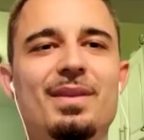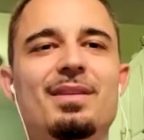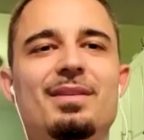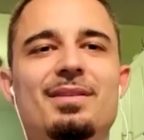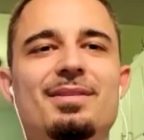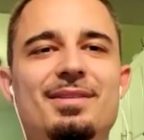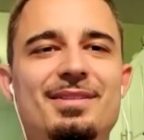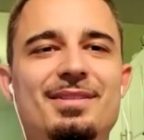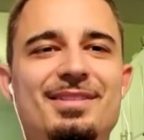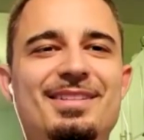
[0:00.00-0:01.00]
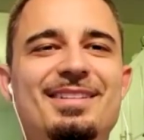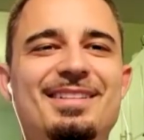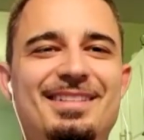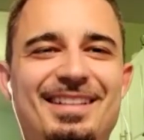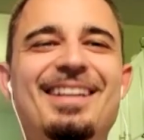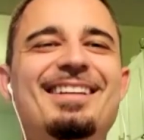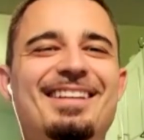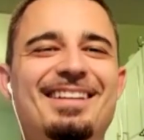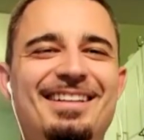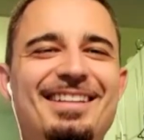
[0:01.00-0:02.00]
I ain't bullshitting, because
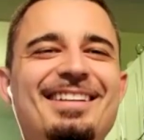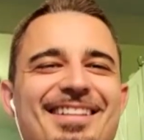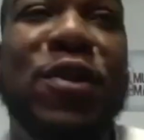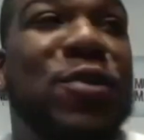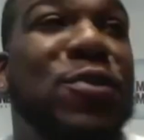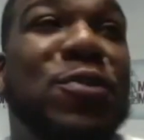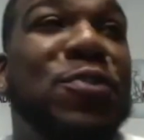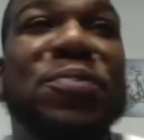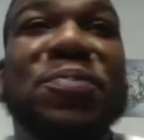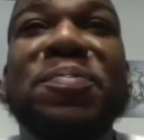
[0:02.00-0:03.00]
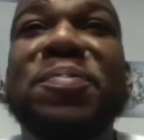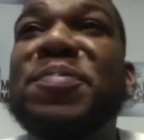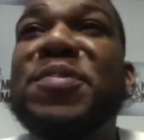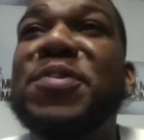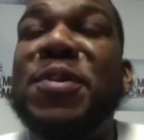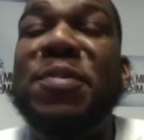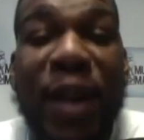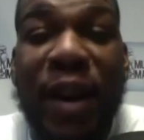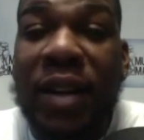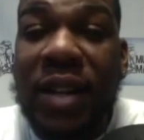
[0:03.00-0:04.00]
if you don't, you know,
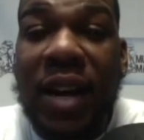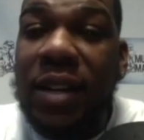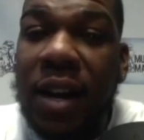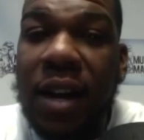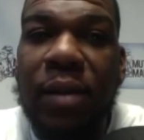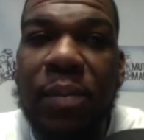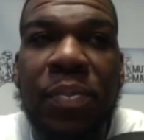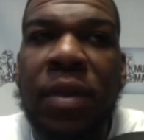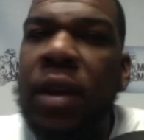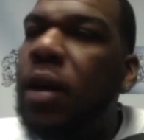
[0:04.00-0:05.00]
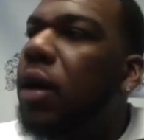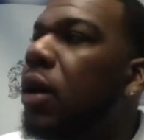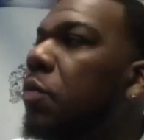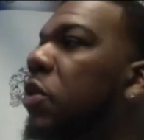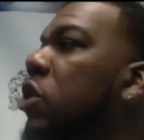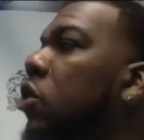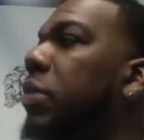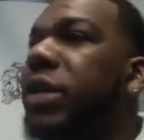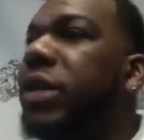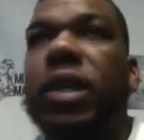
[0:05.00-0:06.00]
manage that time, it'll be
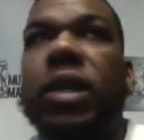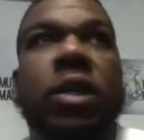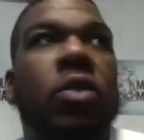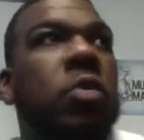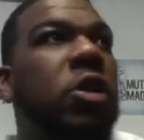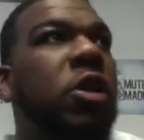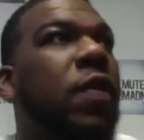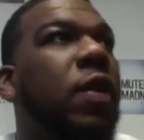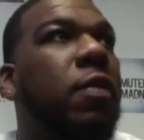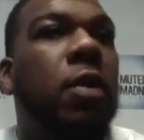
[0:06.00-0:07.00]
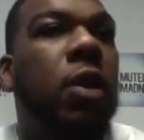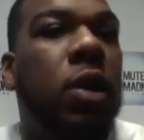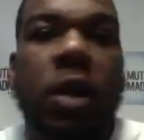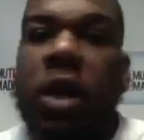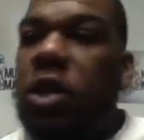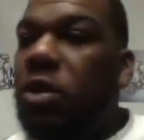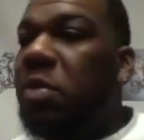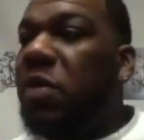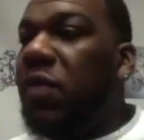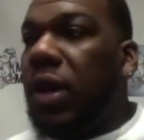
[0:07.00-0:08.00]
so much things, so much stuff everywhere.
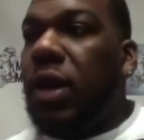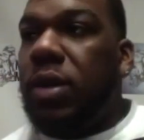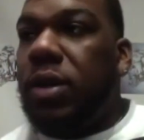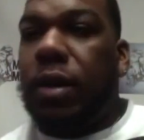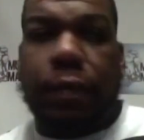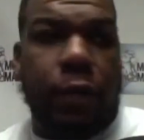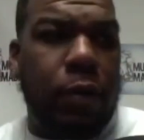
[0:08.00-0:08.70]
You'll be forgetting stuff.